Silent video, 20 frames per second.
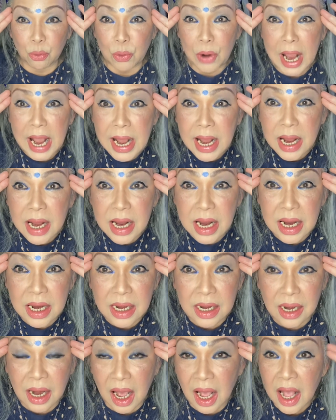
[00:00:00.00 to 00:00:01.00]

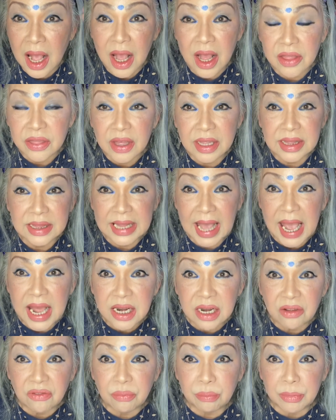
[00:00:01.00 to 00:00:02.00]
brain, the
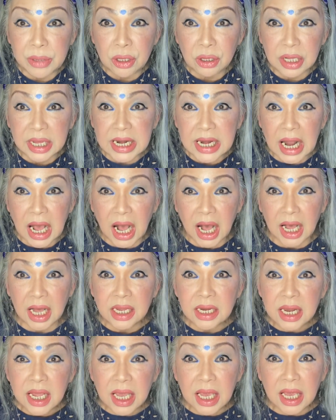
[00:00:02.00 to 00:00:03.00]
land of milk and
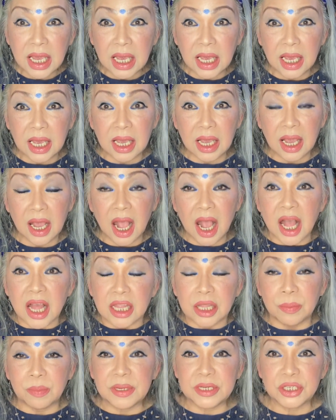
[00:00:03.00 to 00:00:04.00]
honey.
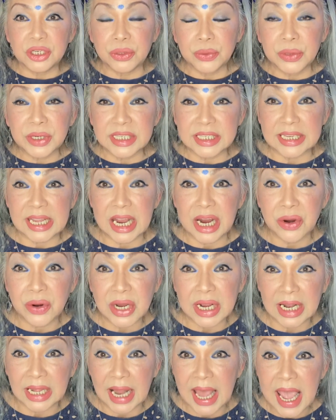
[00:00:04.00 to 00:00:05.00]
The pituitary
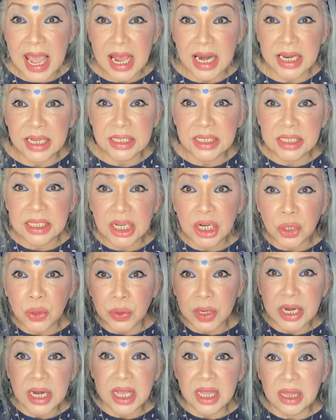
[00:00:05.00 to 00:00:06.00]
gland is
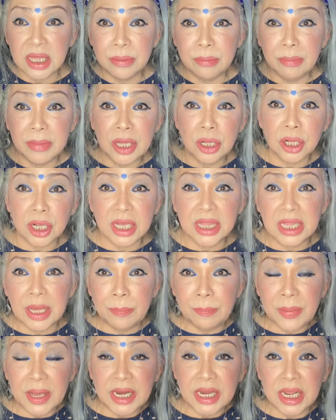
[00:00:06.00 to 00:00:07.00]
secreting the milk, and the
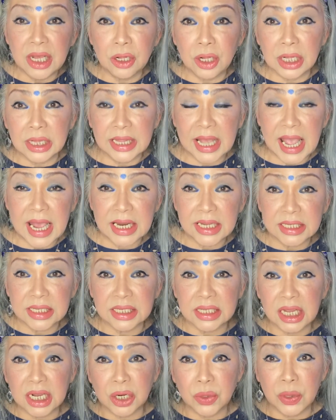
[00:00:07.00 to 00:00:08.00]
pineal gland is
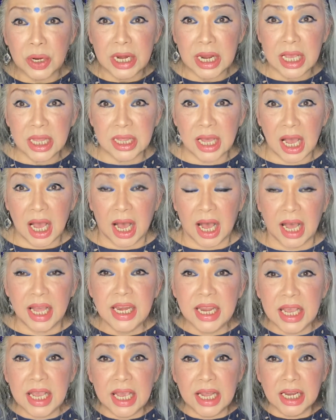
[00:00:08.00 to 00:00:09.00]
secreting the
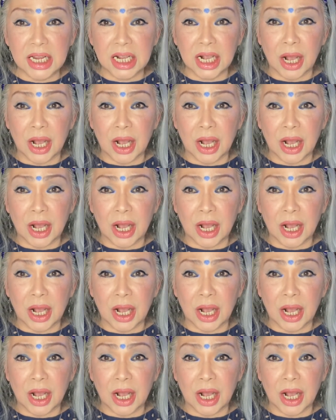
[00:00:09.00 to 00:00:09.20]
honey and